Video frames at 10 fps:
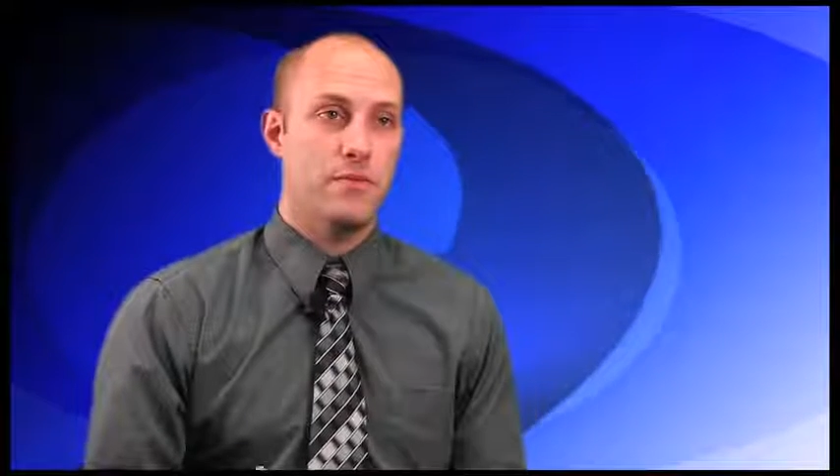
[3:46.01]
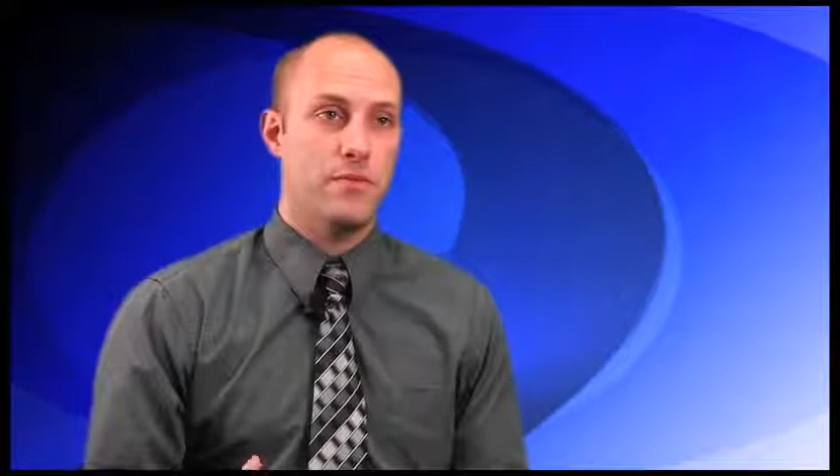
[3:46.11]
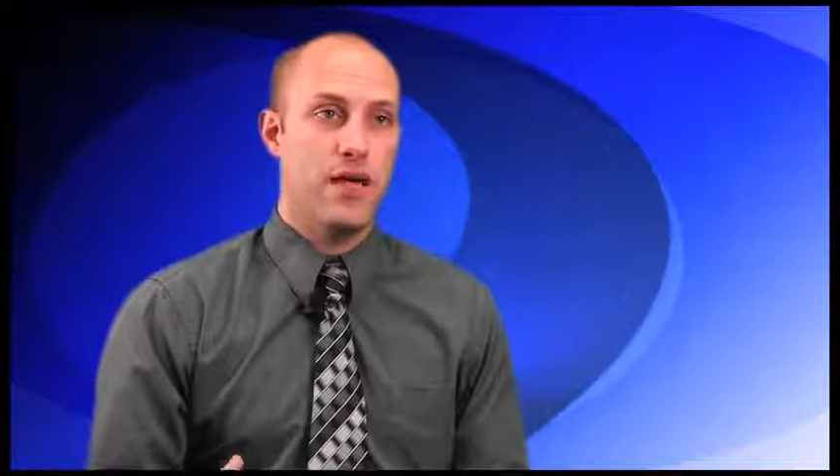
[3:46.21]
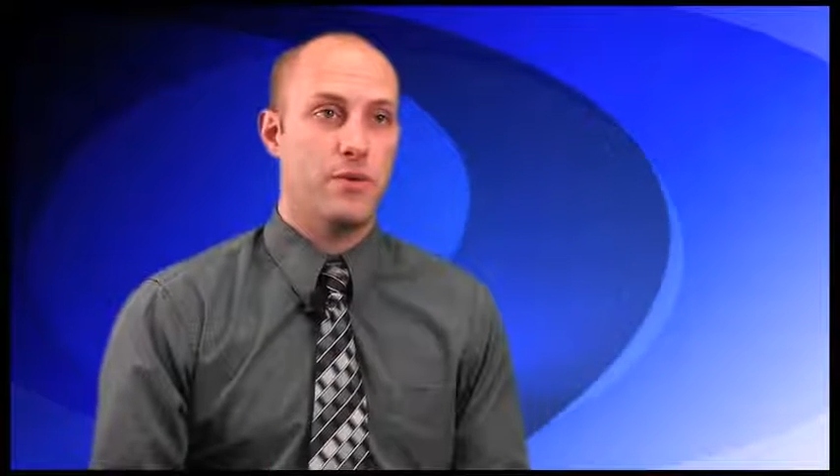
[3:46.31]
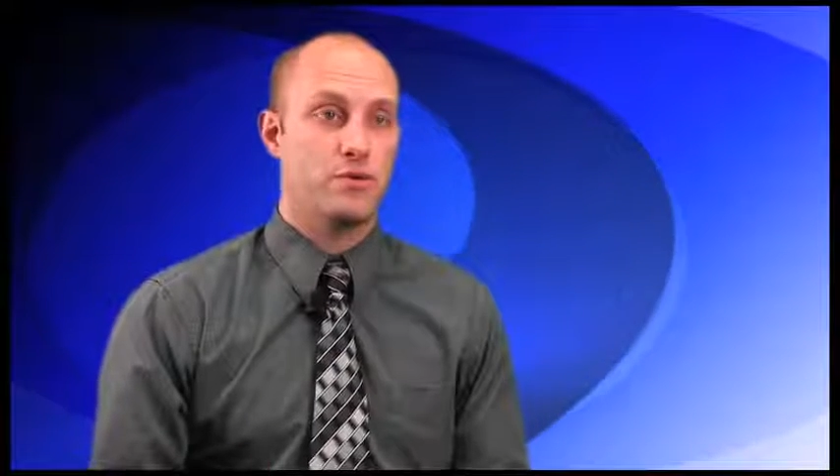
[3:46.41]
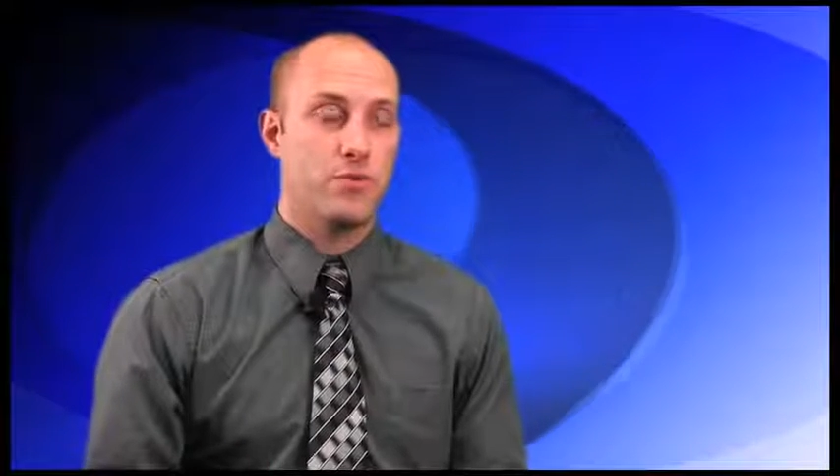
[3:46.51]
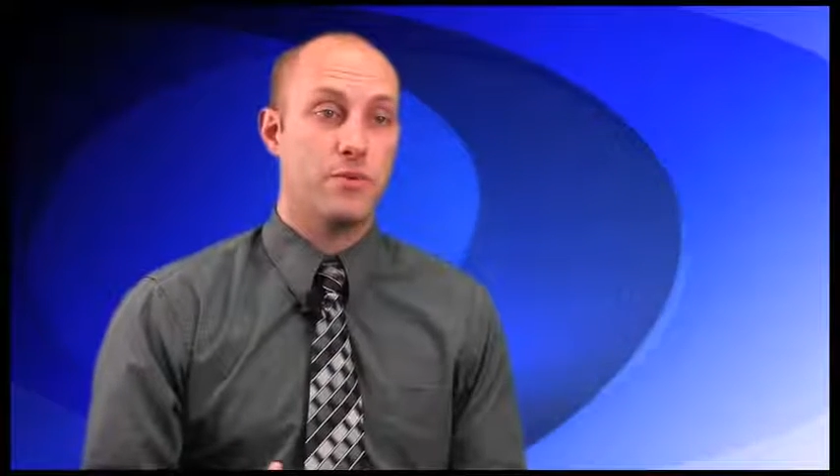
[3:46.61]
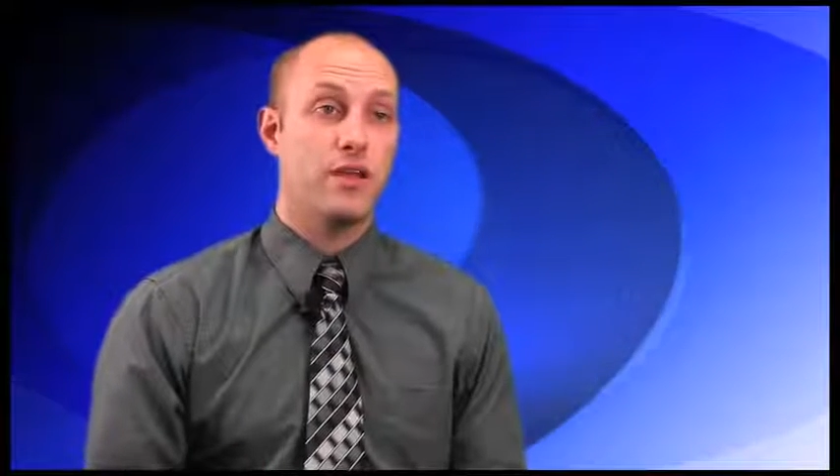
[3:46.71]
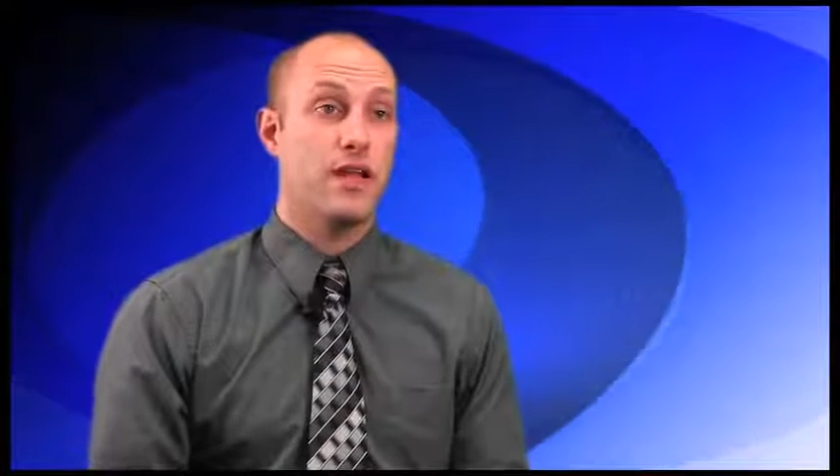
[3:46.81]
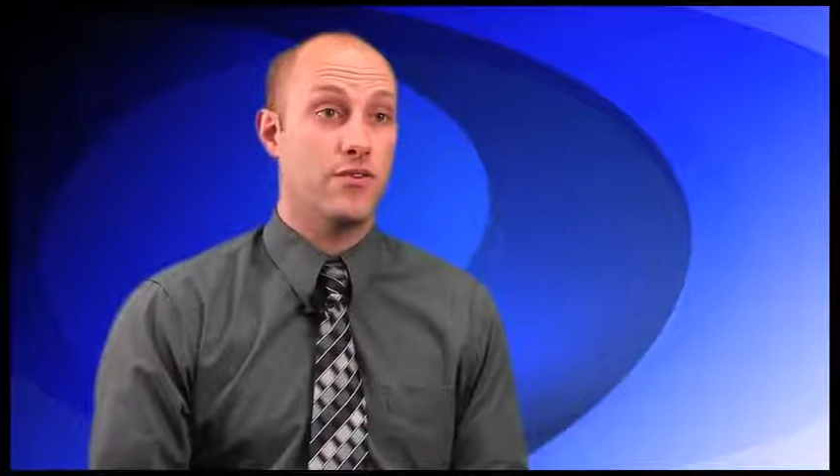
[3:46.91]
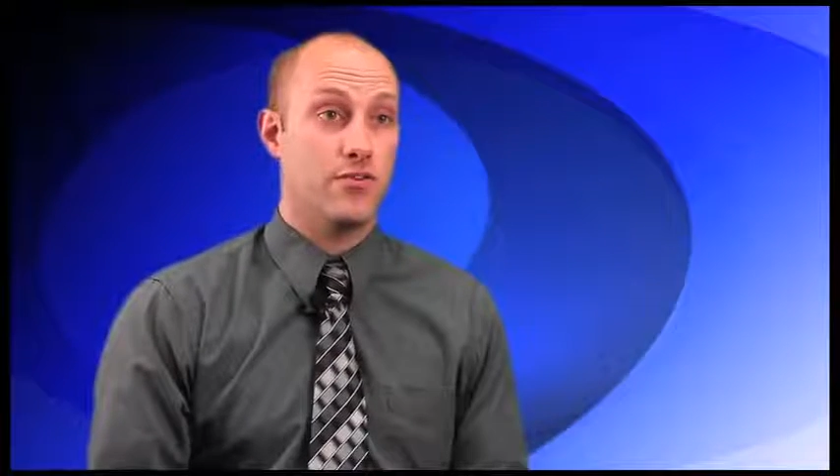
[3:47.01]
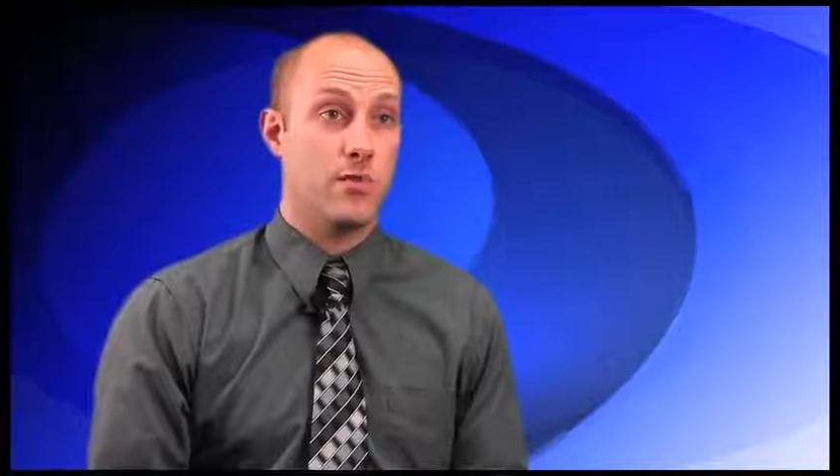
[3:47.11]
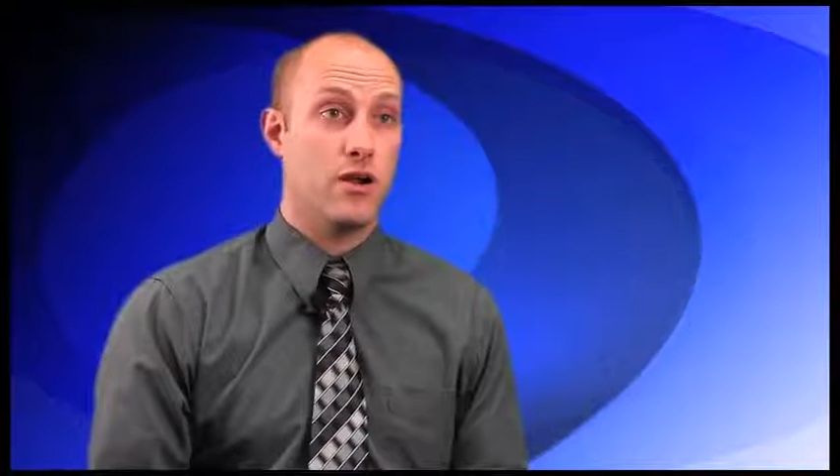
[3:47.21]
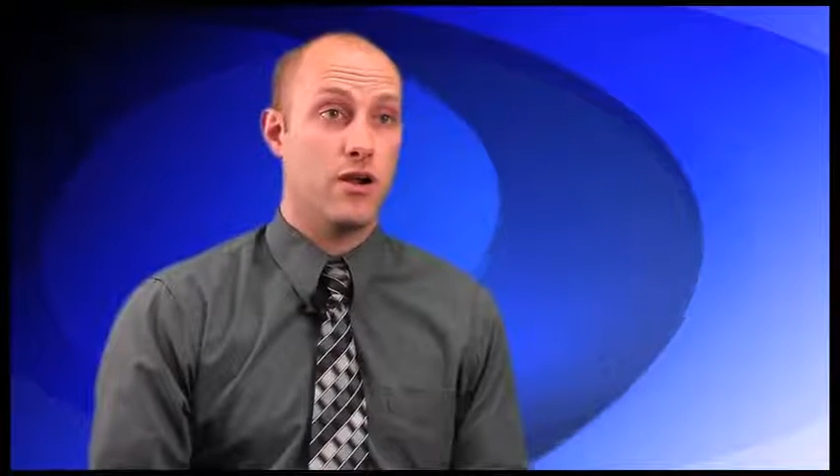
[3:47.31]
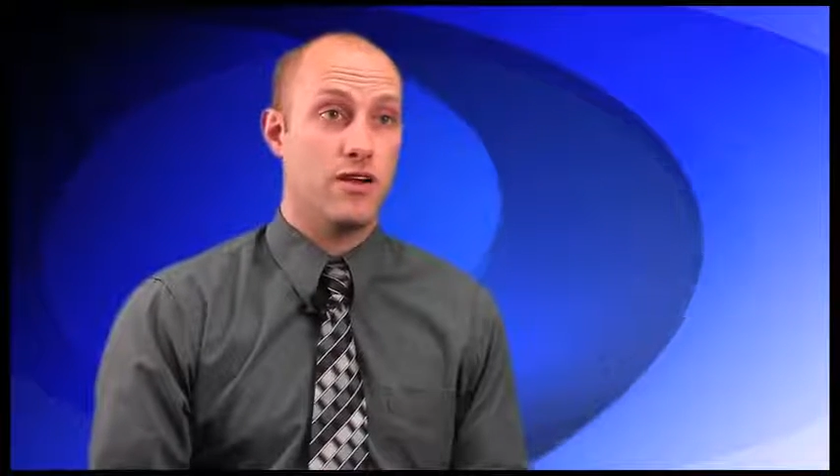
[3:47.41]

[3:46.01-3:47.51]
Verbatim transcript: that was replicated from our